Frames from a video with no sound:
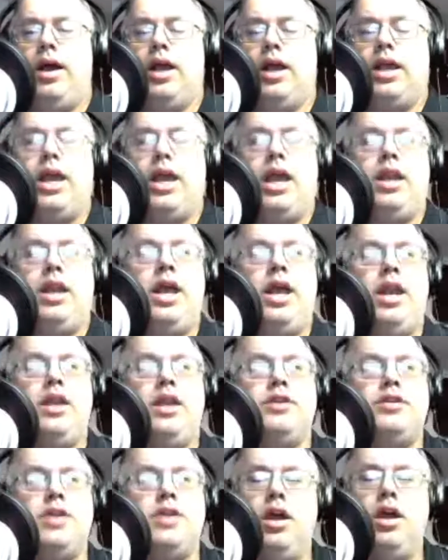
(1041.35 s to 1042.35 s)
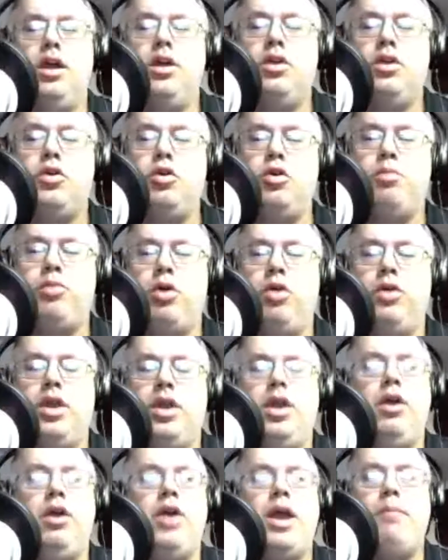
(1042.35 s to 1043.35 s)
again, that is Cooper
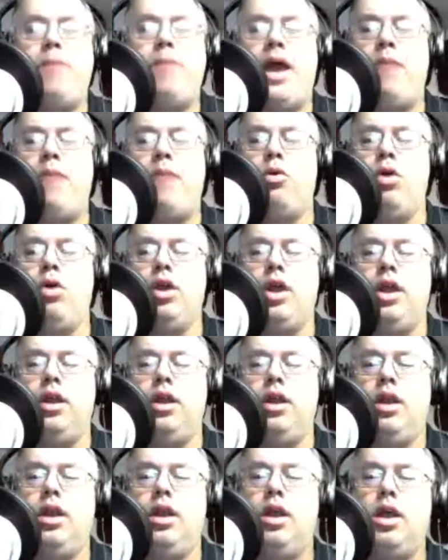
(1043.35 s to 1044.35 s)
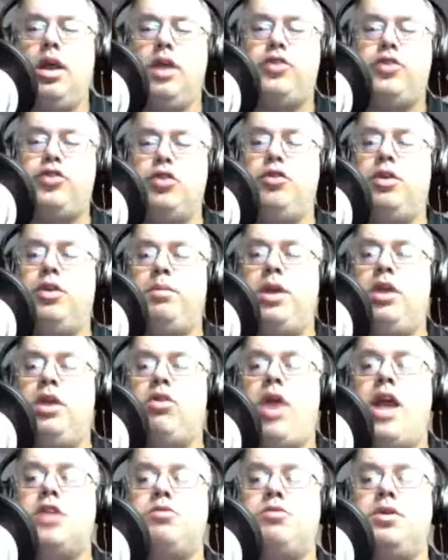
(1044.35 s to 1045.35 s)
O'Neill and Matt Morgan, soon to
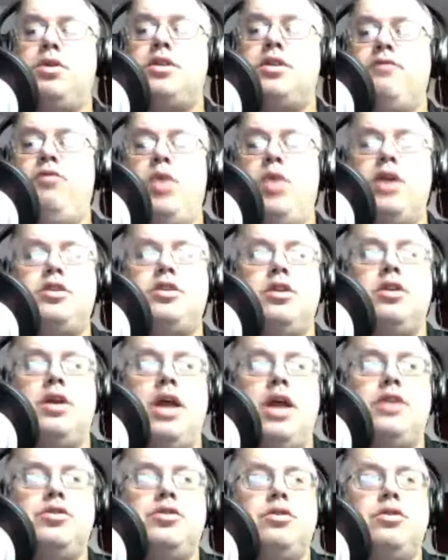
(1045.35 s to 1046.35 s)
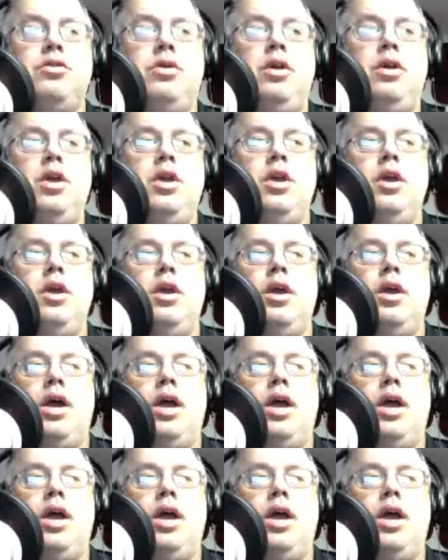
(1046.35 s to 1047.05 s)
be graduates of Western High School.